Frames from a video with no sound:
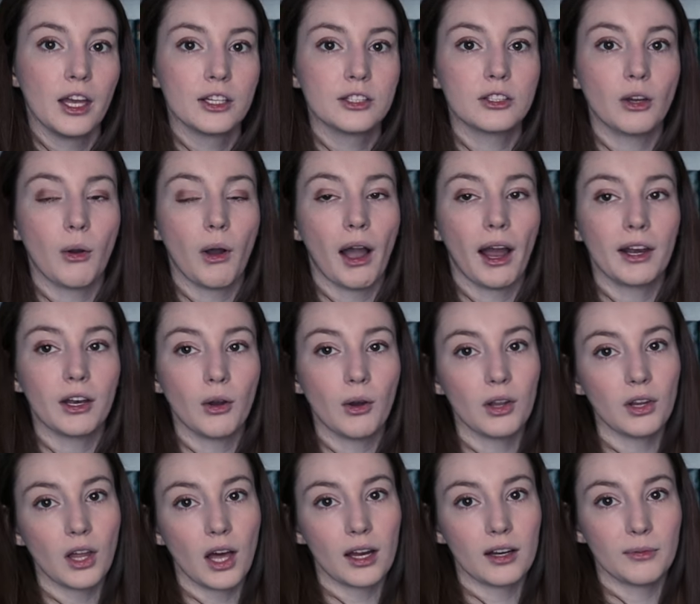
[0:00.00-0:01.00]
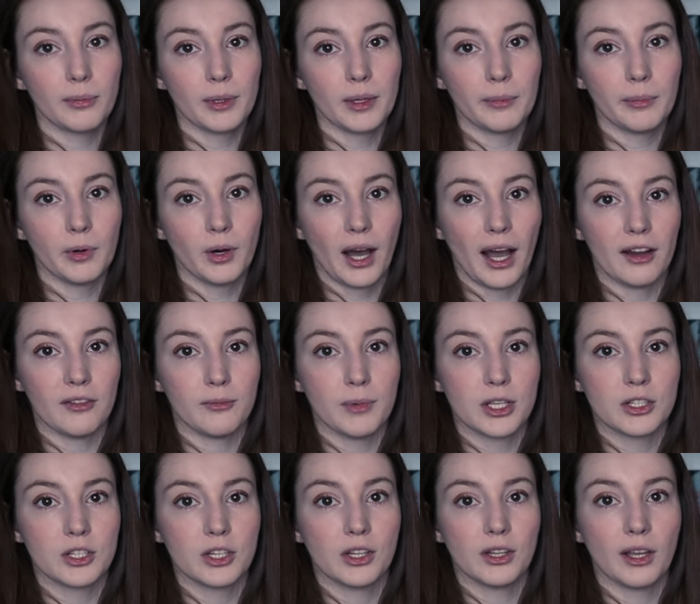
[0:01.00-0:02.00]
So I know a lot of people have
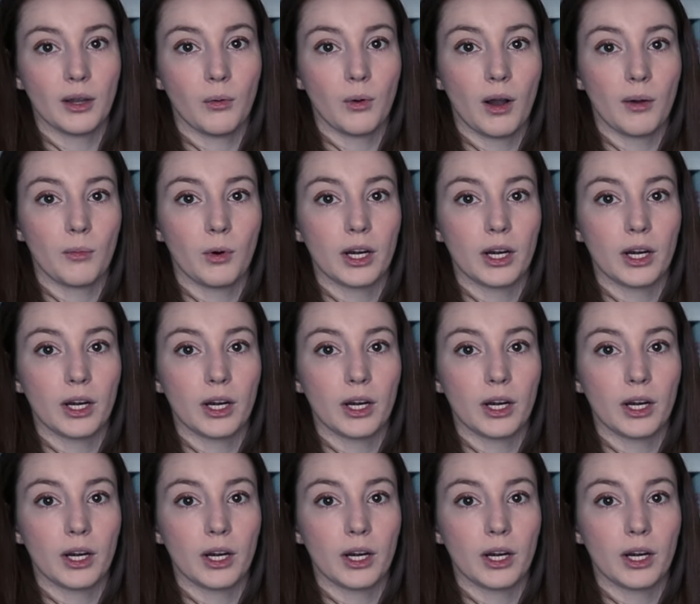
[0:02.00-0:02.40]
mentioned they want